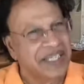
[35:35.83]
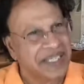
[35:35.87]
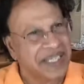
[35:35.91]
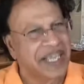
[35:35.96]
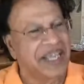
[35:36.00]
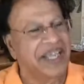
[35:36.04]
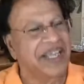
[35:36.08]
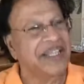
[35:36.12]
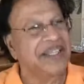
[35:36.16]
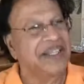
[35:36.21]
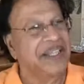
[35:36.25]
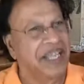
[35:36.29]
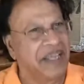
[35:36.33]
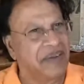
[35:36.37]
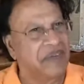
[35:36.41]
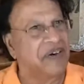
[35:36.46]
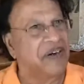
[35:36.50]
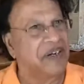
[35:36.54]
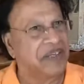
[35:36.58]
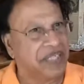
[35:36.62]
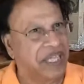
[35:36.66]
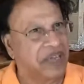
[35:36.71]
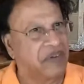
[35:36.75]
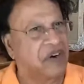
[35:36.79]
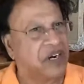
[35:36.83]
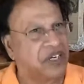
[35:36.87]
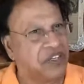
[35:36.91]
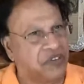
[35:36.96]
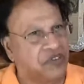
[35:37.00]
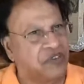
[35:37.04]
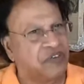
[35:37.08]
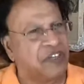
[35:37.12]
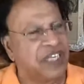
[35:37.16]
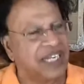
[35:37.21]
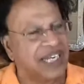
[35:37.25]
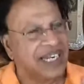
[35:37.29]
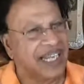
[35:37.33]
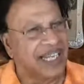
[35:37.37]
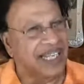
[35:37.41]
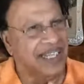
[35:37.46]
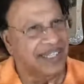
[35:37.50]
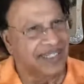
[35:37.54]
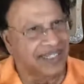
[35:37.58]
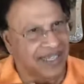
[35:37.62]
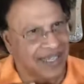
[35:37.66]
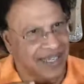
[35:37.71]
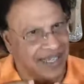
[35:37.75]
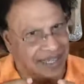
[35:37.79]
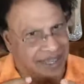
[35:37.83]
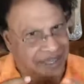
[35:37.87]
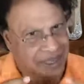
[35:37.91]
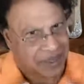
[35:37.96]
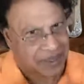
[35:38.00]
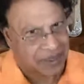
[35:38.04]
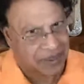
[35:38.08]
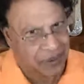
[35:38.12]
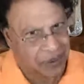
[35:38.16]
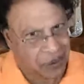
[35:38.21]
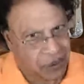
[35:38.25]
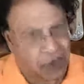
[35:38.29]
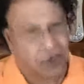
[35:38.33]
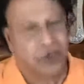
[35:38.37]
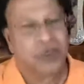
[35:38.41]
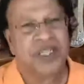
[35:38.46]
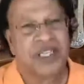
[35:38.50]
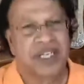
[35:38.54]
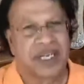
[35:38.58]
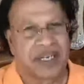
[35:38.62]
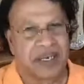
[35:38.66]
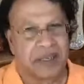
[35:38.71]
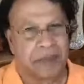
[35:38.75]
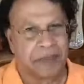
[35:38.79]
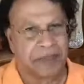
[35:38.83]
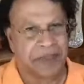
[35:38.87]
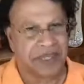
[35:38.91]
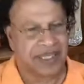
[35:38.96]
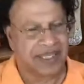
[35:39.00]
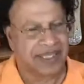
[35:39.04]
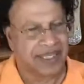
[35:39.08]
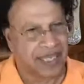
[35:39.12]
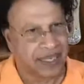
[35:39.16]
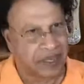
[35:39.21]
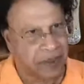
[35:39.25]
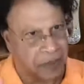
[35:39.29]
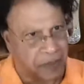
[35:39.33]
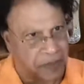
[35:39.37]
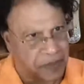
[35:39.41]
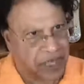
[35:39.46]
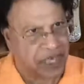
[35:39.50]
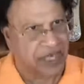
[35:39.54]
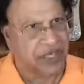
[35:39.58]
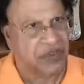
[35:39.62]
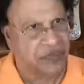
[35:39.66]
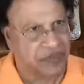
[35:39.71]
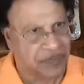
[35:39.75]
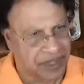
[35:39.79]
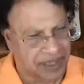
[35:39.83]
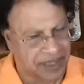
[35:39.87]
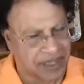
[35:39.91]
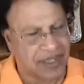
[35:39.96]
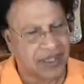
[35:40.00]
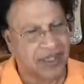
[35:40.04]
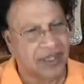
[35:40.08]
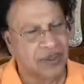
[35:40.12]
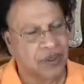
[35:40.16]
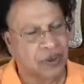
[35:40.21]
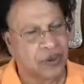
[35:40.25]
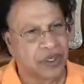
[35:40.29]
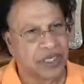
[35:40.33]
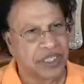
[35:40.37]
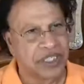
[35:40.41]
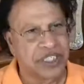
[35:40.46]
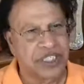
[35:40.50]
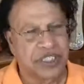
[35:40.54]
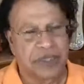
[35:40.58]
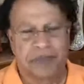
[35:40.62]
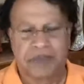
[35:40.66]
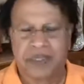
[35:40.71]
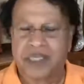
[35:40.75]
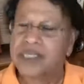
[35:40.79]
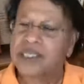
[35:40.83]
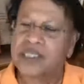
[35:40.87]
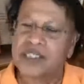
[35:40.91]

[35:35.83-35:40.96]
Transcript: They want to feel like they own the company, they are part of the ownership.